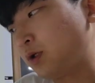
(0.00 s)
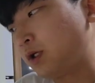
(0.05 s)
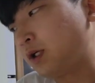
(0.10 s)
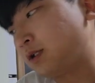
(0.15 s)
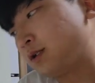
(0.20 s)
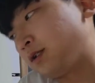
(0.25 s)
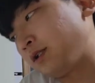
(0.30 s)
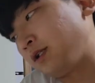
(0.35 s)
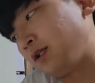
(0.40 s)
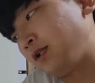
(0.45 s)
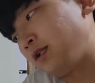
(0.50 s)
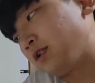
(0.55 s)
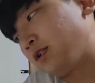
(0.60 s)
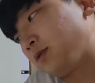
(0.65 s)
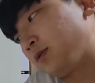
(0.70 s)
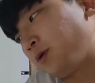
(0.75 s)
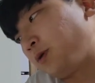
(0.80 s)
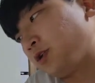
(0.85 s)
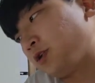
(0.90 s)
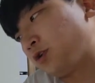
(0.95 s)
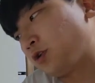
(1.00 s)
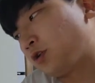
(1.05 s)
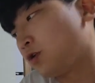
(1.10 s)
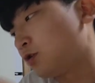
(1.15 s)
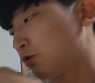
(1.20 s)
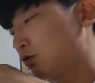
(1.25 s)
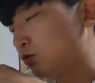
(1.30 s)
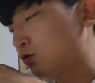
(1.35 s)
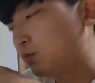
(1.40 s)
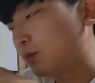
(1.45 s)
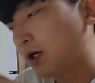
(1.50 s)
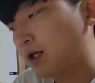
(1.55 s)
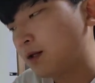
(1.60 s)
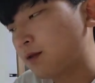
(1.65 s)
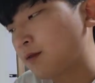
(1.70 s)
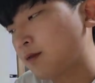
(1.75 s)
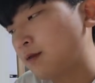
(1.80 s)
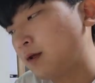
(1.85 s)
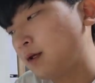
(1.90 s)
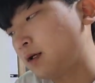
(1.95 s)
can see in this picture, you
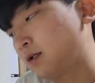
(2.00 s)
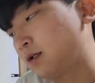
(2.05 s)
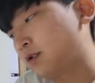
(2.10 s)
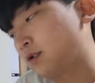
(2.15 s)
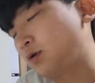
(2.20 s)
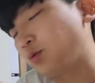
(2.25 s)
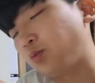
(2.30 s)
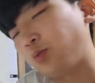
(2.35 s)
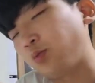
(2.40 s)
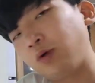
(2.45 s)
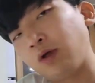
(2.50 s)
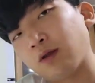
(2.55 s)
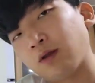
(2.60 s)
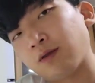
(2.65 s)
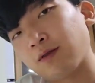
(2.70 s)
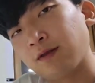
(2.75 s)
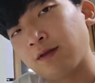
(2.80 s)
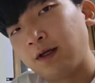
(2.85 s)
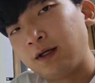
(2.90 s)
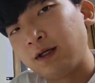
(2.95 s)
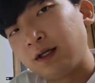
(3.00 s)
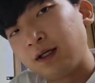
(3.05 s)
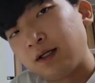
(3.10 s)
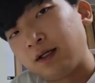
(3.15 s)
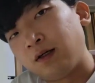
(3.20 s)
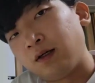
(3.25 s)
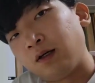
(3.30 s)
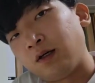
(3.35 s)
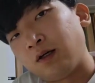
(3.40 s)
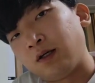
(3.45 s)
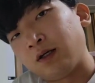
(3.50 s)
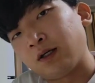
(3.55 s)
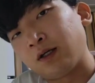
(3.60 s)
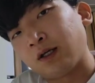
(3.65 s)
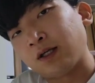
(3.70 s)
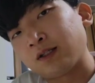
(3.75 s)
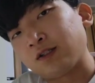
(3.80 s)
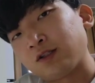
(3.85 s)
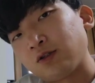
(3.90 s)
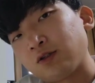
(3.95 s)
might think the width
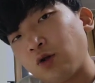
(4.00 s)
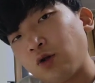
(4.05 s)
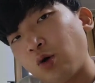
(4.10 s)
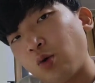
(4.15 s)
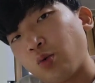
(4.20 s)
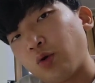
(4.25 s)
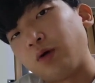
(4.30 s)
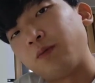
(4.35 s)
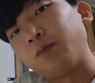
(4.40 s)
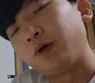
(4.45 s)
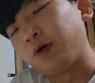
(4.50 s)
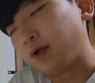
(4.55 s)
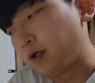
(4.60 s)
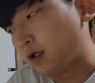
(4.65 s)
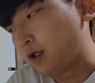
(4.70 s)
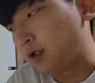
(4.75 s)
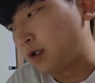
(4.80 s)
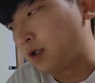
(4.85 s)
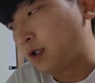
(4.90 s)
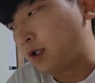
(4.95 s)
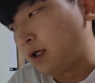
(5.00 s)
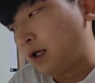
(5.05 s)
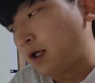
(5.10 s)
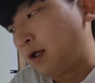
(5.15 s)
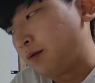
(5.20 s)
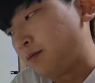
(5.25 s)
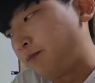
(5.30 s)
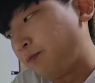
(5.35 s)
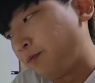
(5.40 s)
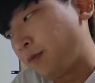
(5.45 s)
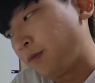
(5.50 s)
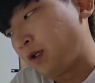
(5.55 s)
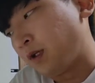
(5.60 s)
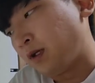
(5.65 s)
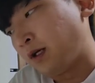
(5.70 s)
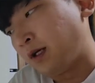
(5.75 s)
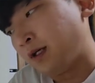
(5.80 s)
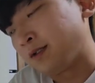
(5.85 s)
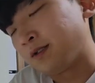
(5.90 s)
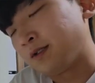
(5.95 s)
gets lower, but
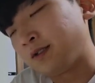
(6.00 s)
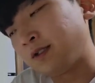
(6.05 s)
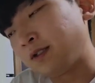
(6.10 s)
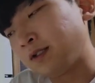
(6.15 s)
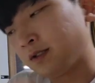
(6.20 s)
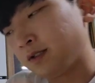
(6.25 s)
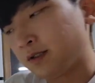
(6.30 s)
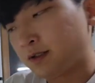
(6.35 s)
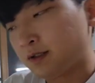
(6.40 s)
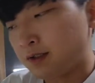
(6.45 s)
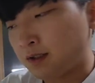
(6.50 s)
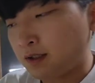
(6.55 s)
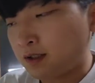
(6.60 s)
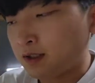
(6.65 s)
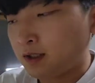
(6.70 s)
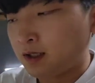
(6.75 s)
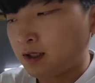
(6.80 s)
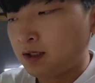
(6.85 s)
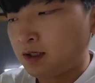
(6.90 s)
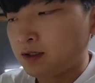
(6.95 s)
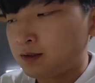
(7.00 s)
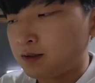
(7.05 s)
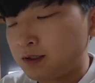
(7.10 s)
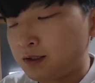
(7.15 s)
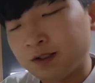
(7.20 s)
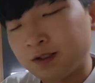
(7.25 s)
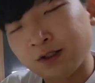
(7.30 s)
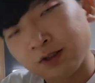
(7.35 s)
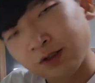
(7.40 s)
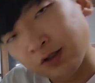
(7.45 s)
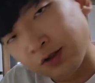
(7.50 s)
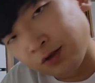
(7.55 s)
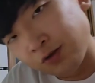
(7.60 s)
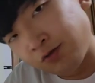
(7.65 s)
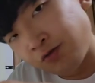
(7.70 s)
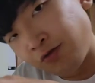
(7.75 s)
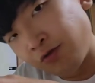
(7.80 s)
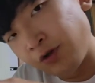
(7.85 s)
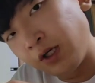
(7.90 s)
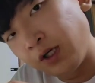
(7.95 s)
as this is a
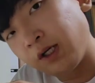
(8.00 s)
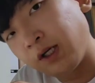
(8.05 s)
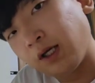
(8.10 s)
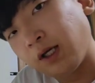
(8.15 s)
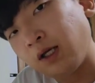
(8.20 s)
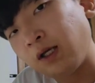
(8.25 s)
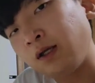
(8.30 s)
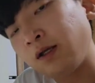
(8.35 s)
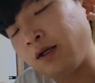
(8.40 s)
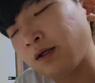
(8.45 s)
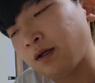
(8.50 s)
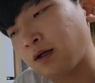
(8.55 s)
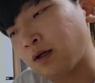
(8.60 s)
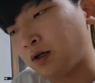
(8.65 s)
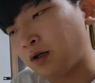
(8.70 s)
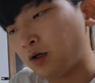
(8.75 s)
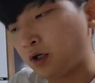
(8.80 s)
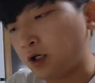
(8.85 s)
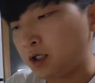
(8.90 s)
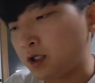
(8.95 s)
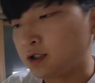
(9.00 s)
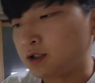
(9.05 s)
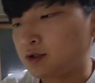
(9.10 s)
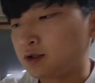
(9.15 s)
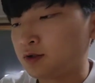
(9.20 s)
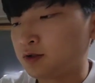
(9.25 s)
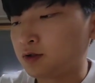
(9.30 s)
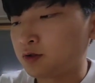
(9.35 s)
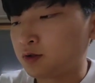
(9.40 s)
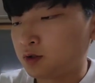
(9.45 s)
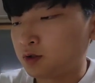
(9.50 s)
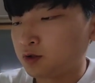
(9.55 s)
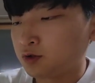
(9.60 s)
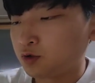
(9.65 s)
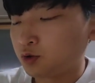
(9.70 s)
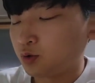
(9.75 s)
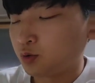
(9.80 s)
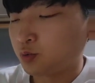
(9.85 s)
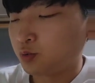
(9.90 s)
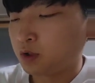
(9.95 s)
3D, as
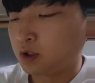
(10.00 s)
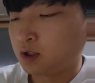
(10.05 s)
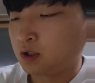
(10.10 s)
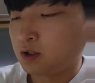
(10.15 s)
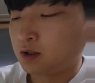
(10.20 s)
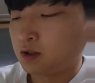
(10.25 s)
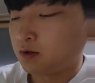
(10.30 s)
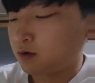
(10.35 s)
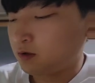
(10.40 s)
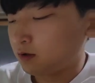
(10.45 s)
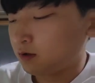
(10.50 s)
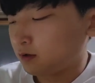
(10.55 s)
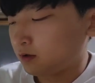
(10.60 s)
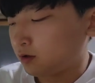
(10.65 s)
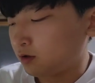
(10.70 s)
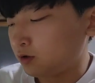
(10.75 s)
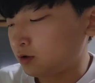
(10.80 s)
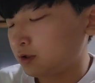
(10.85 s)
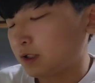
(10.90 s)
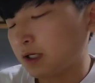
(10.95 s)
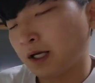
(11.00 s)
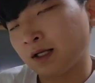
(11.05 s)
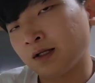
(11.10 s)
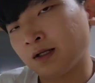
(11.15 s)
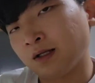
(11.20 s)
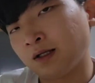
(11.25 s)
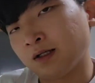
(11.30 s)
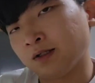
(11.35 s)
so we looked at